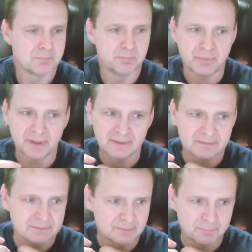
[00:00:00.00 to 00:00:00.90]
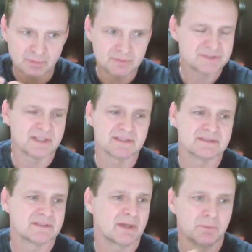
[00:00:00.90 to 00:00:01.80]
but process
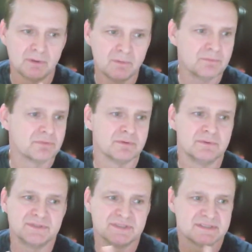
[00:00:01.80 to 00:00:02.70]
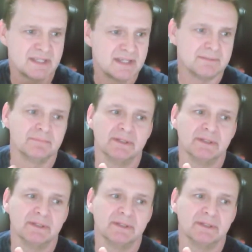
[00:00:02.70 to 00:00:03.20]
that we're going through is the same.